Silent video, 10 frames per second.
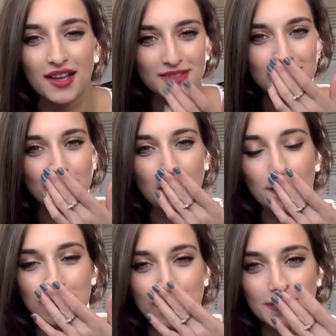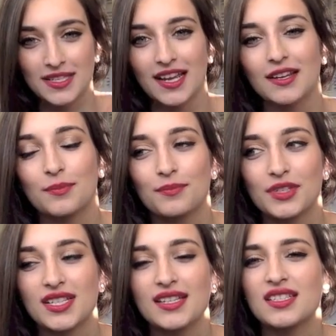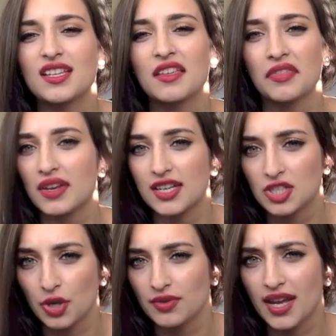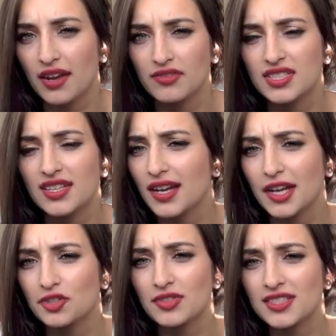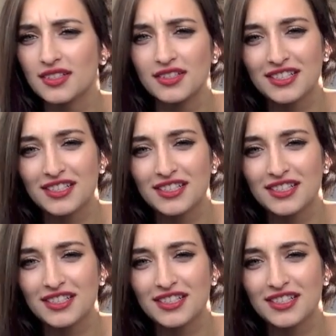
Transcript: So I was just like pretending that I don't have dehydrated